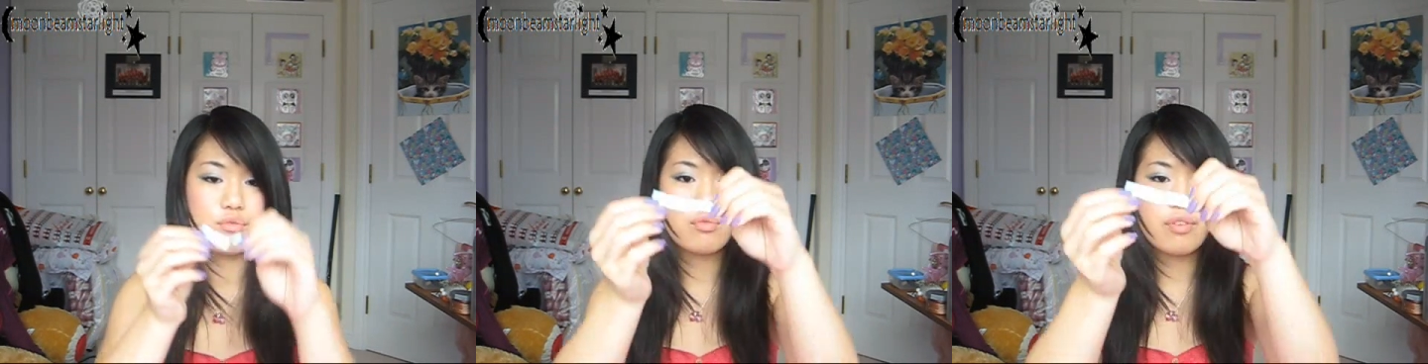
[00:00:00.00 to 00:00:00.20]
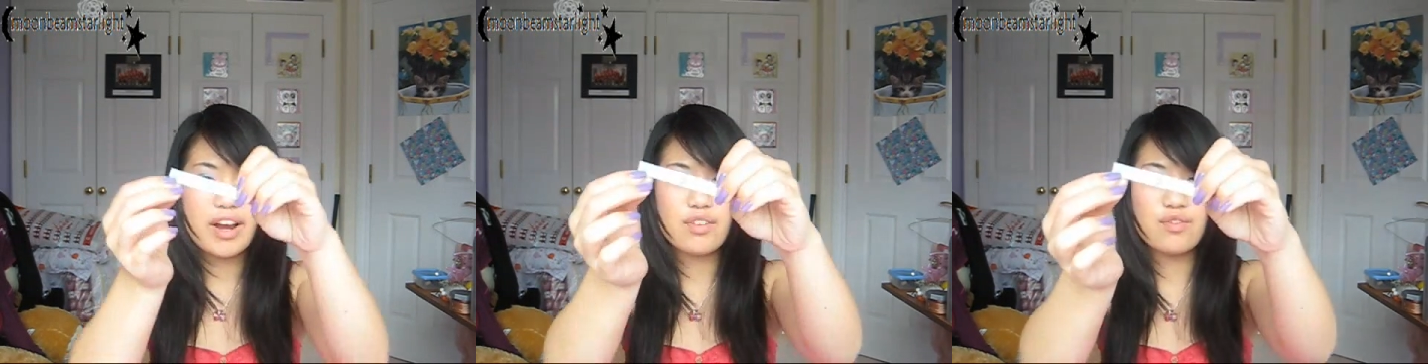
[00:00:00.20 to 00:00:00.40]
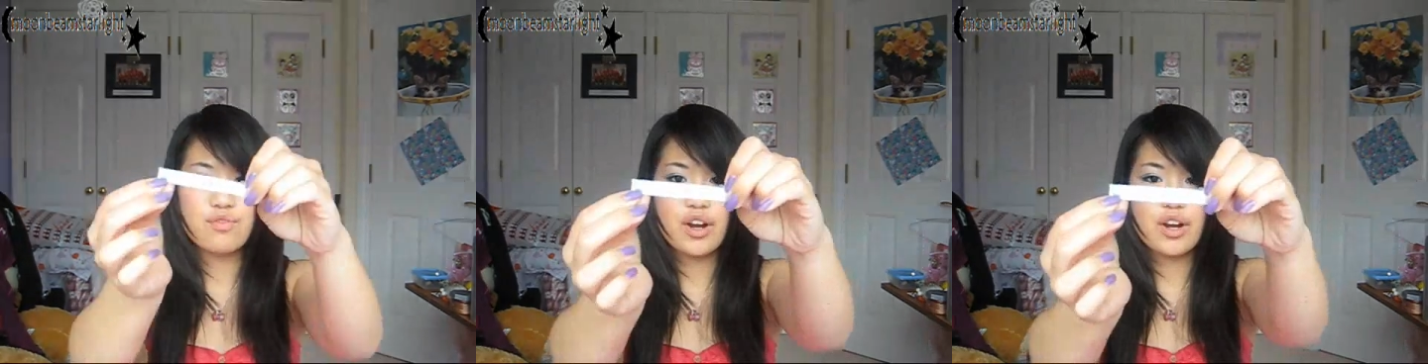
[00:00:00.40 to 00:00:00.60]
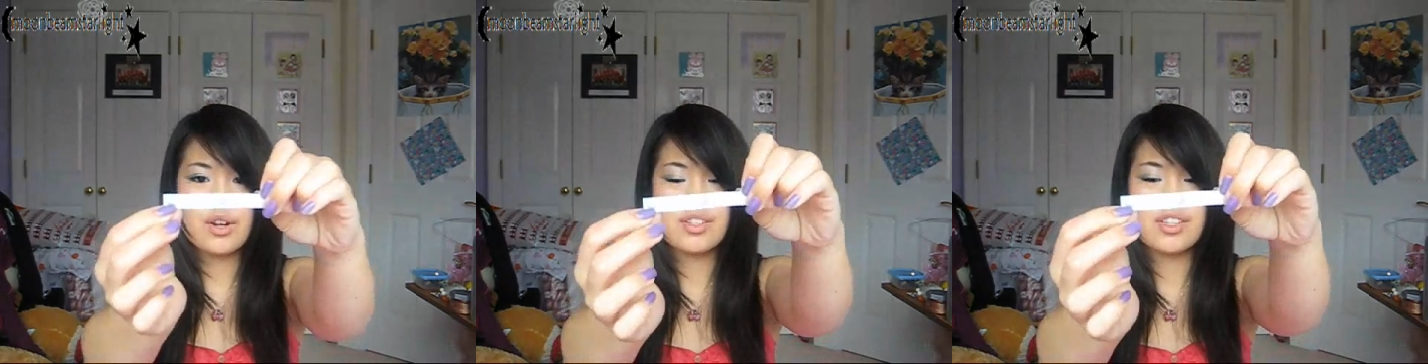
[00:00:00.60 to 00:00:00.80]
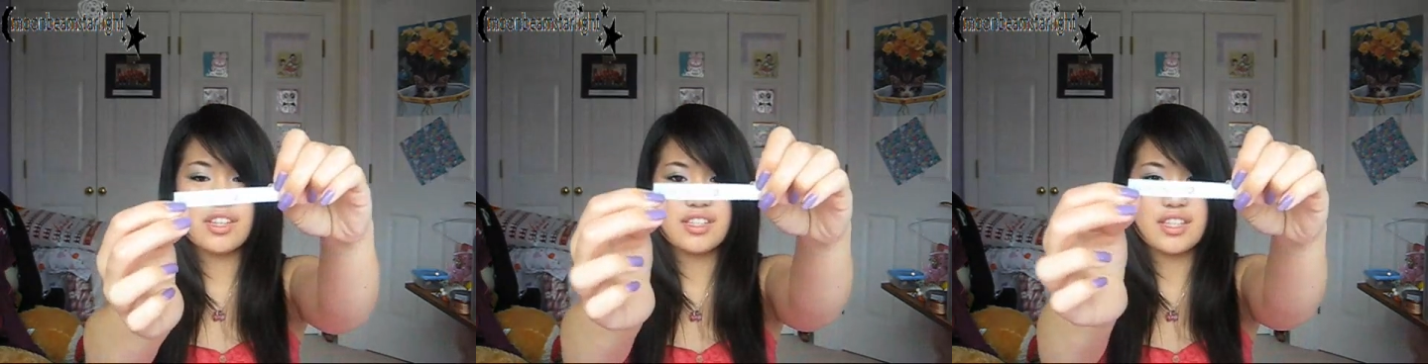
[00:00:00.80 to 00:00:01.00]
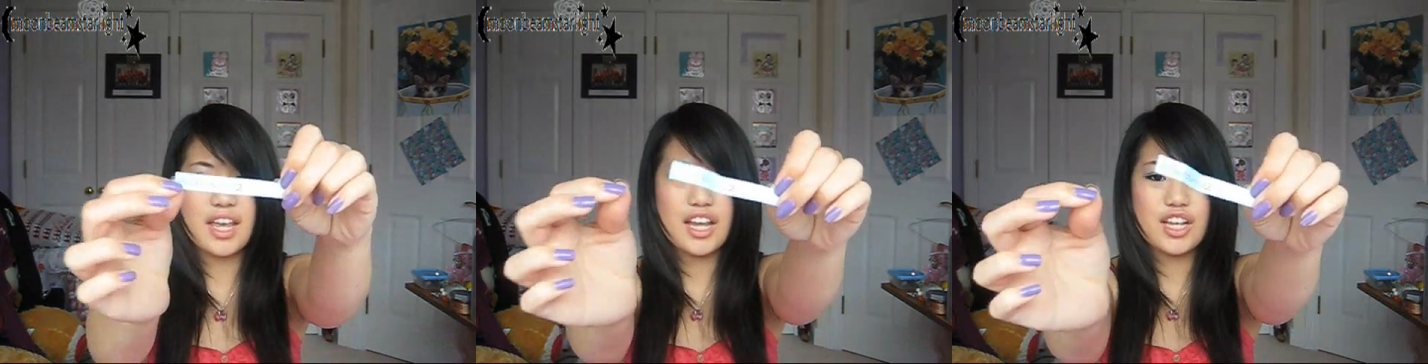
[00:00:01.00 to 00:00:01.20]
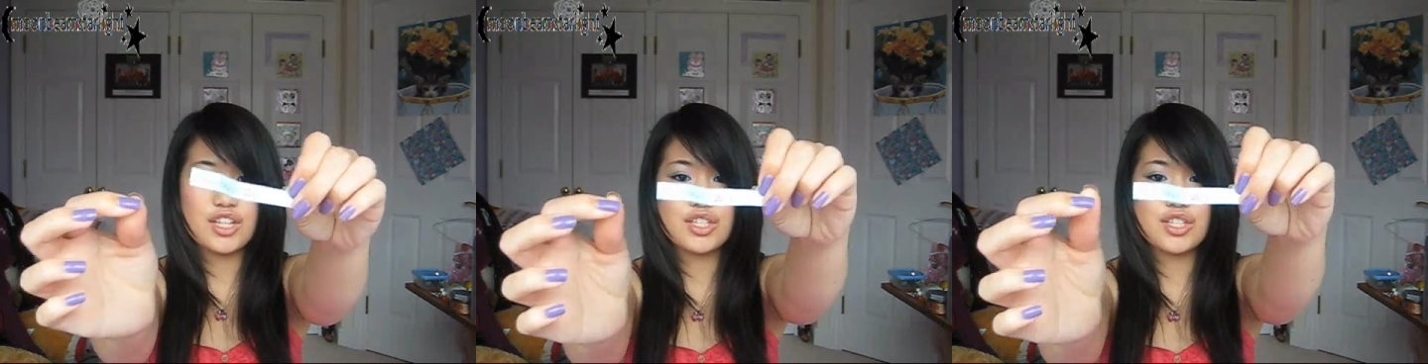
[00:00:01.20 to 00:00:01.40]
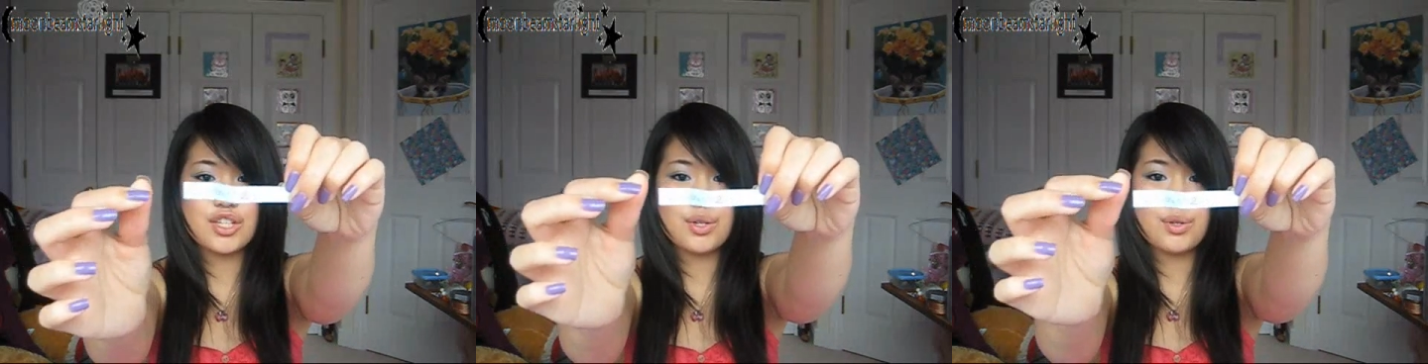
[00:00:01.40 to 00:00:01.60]
Red Roses
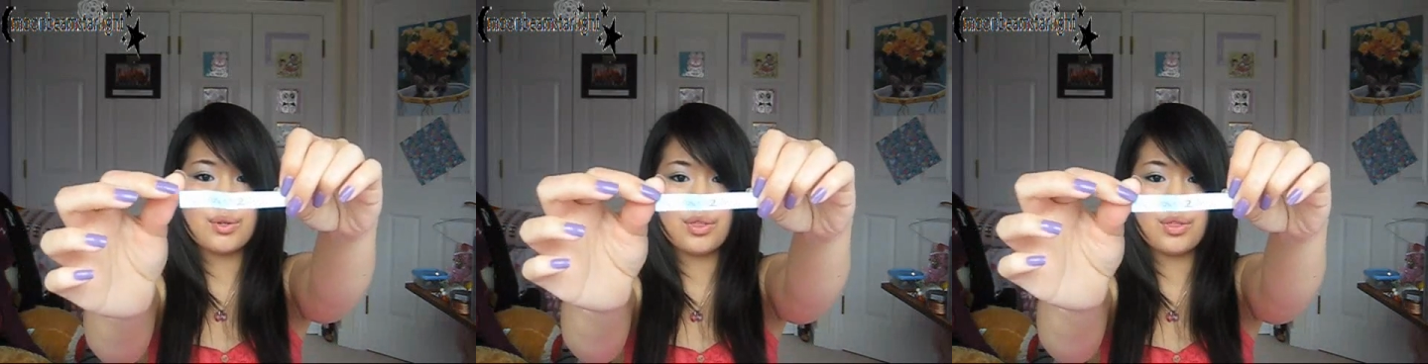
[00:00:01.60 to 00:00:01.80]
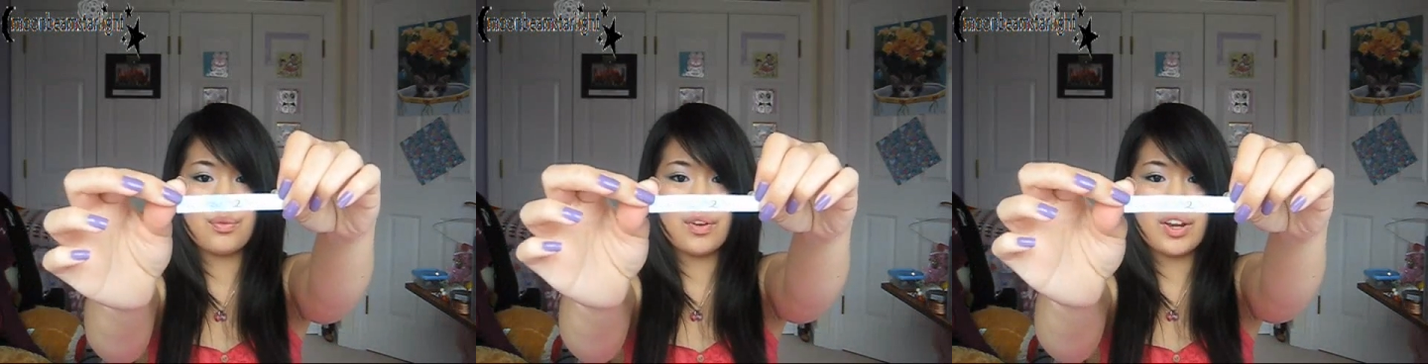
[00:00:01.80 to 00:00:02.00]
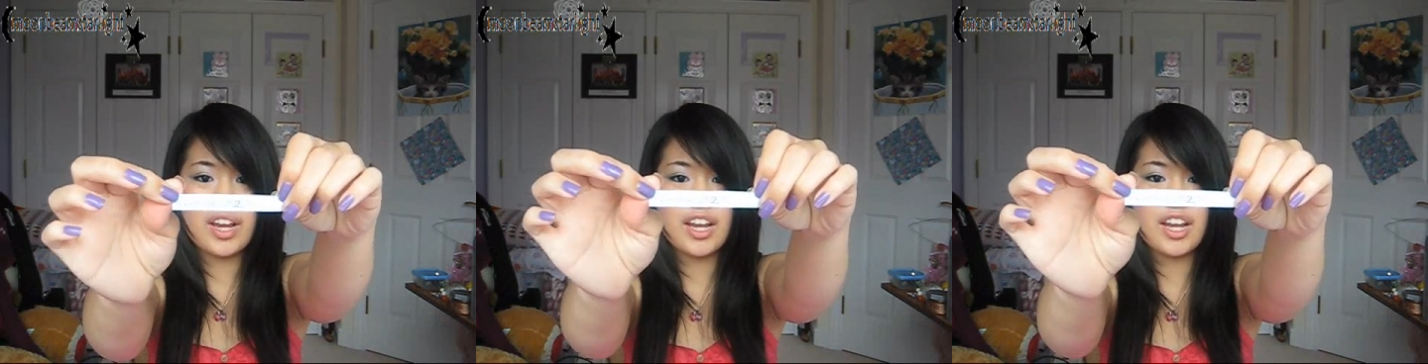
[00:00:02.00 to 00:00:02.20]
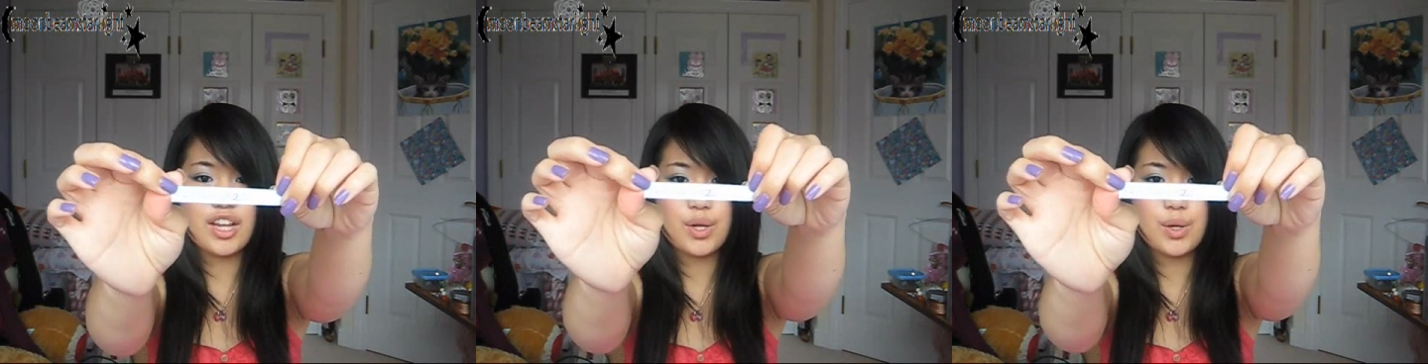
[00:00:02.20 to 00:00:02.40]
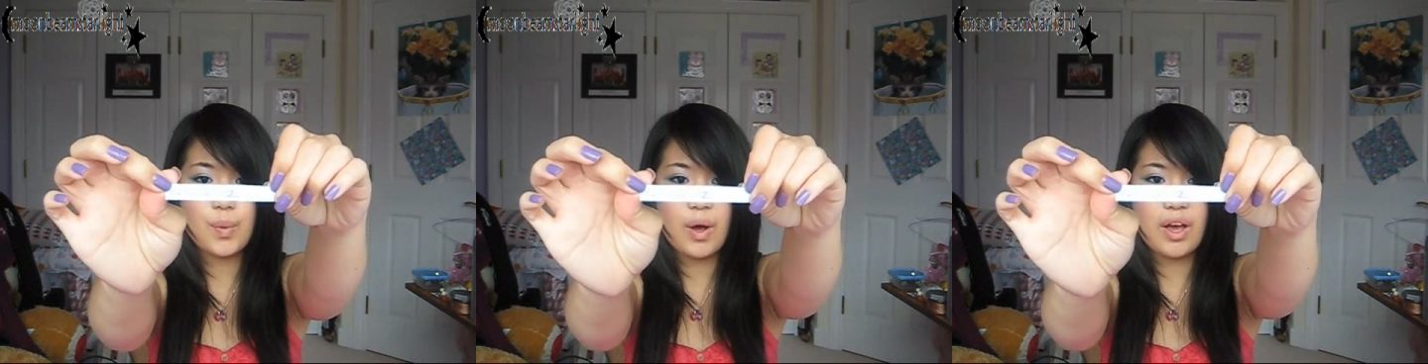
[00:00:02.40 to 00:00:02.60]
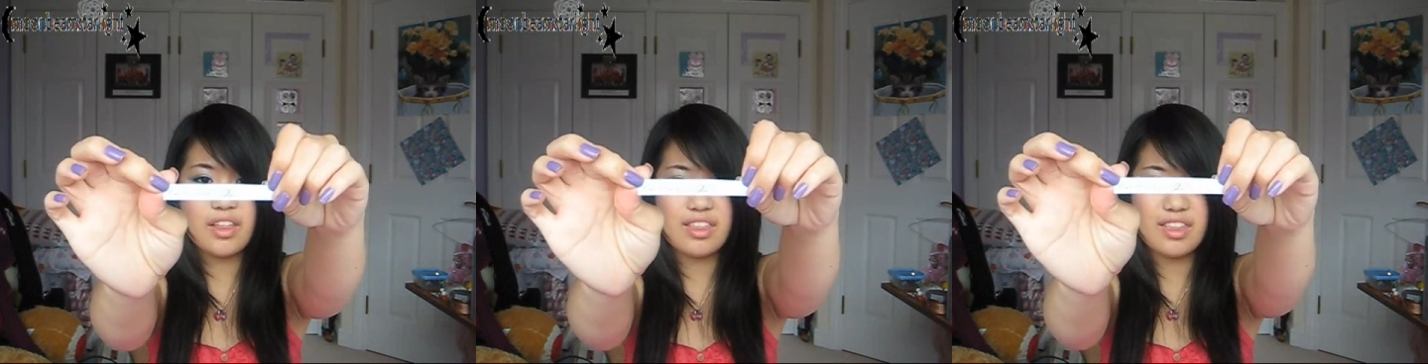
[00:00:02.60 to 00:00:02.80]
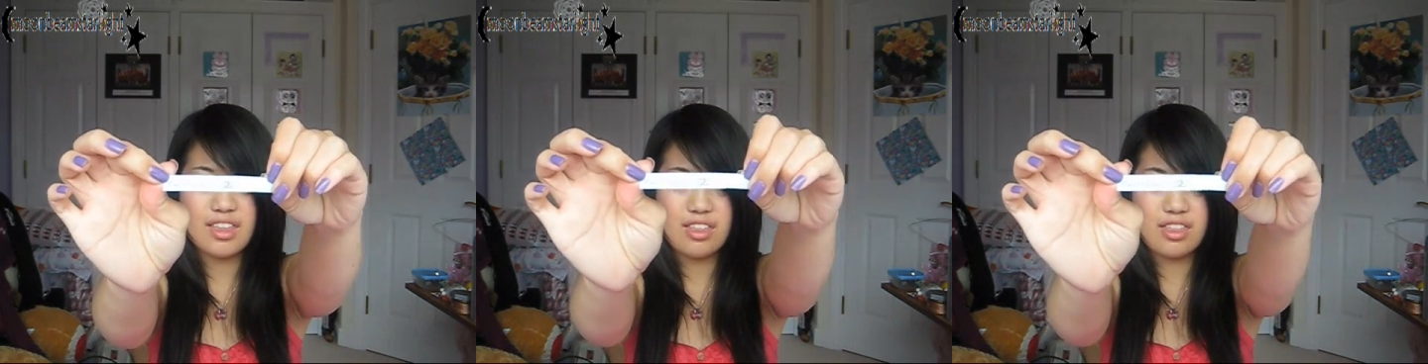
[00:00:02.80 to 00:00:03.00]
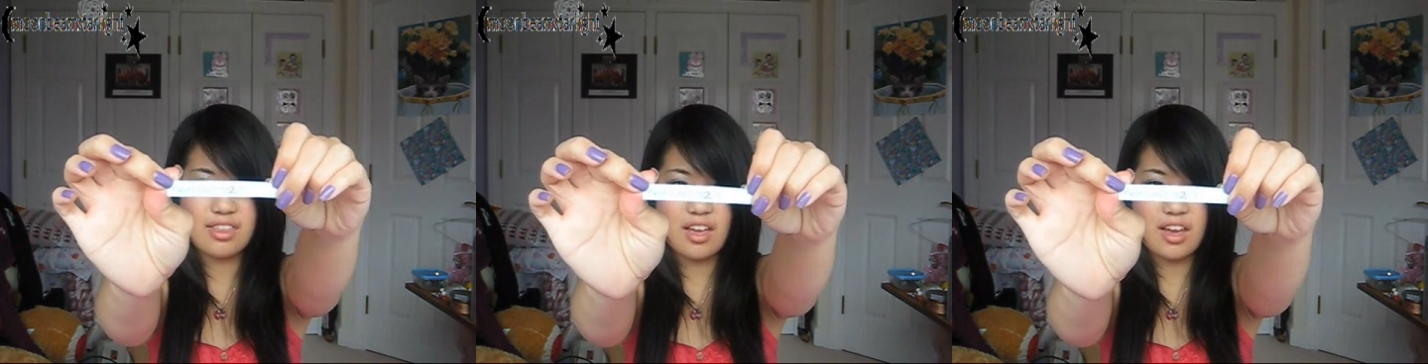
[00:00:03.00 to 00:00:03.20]
823. You are
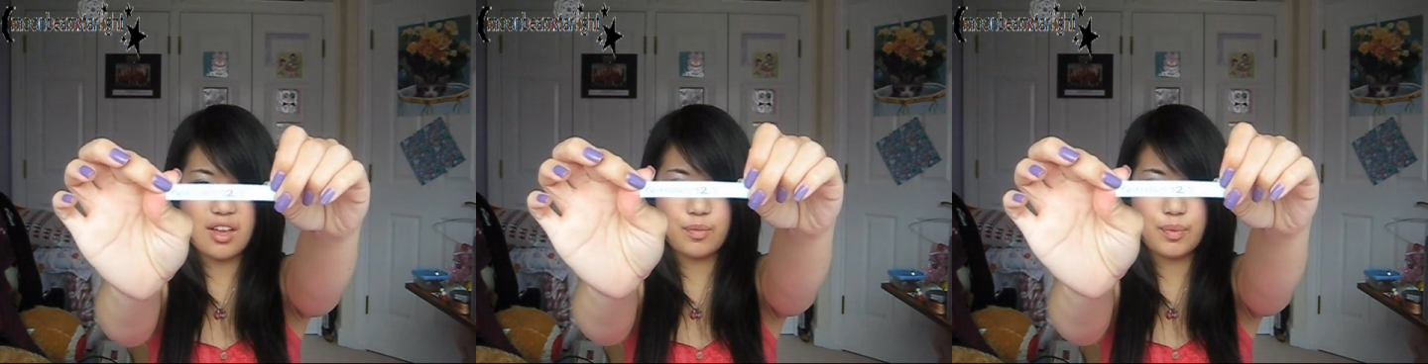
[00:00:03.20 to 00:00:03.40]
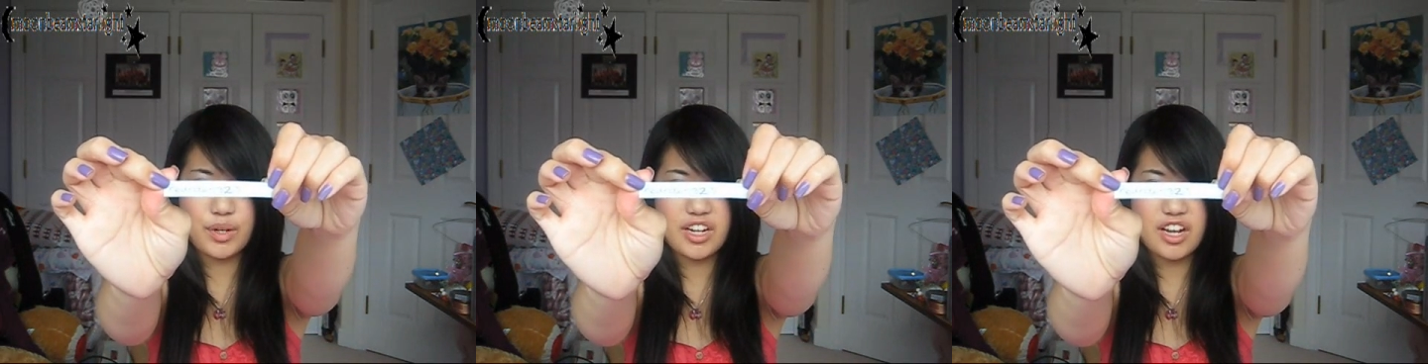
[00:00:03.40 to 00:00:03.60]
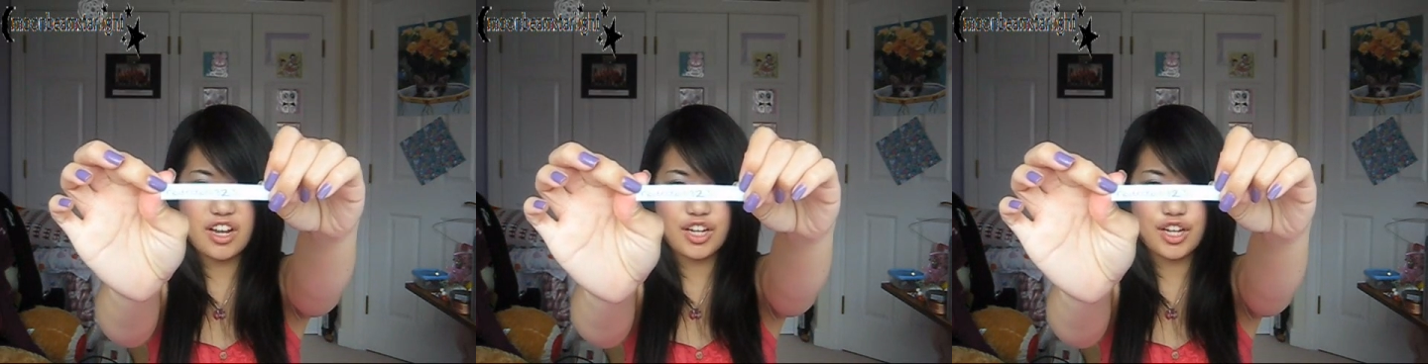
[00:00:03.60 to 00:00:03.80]
the third winner.